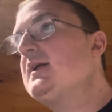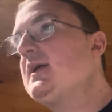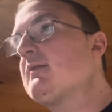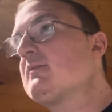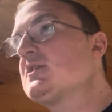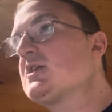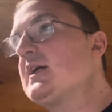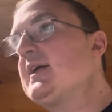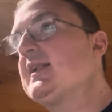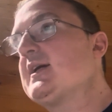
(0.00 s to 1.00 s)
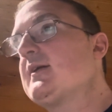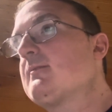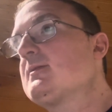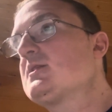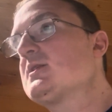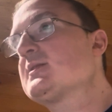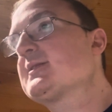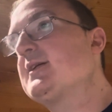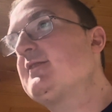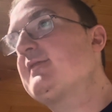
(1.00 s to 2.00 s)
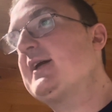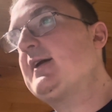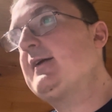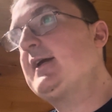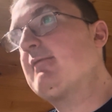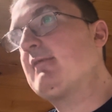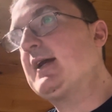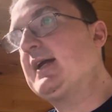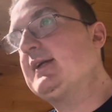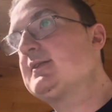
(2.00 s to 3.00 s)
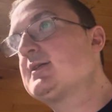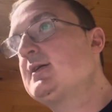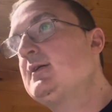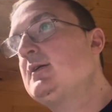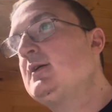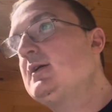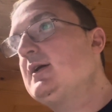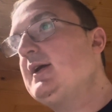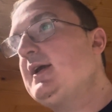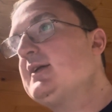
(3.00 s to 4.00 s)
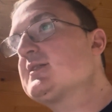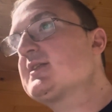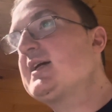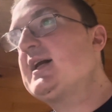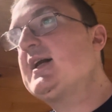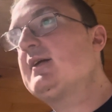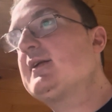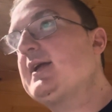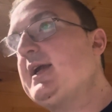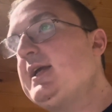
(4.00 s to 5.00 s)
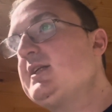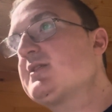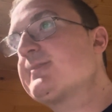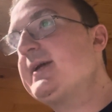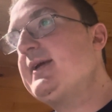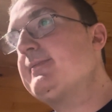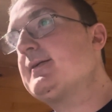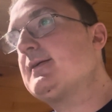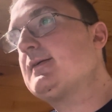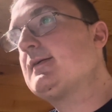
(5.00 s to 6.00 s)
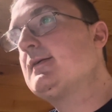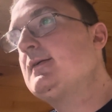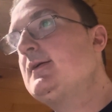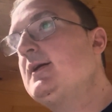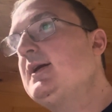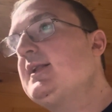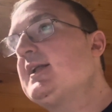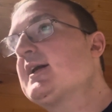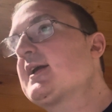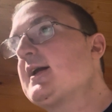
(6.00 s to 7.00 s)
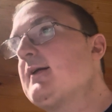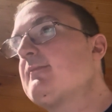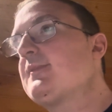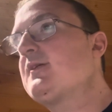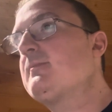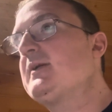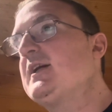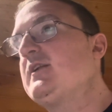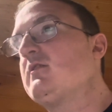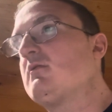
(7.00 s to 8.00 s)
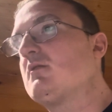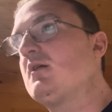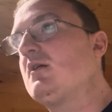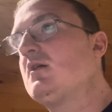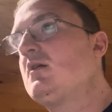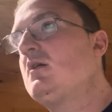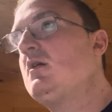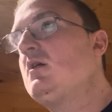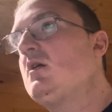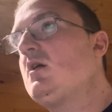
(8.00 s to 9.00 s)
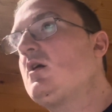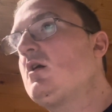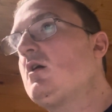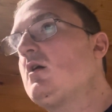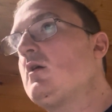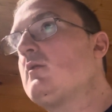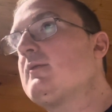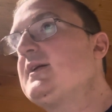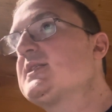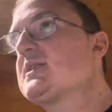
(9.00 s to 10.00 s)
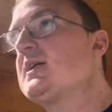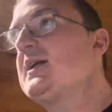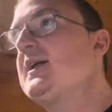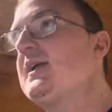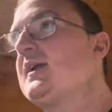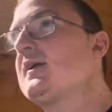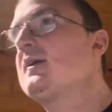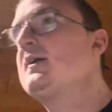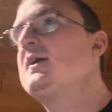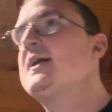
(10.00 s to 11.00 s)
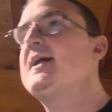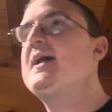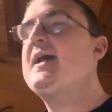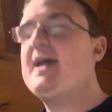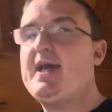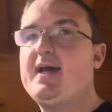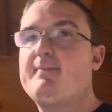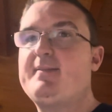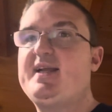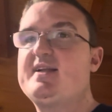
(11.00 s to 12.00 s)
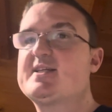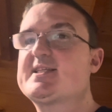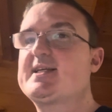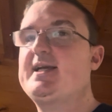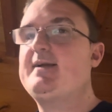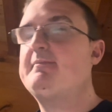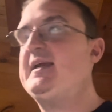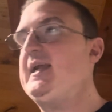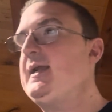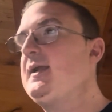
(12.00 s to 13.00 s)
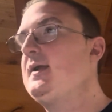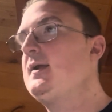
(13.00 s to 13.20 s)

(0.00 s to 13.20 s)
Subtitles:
which I think, which is so very great, is that each people that come through my door are always like happy to see me.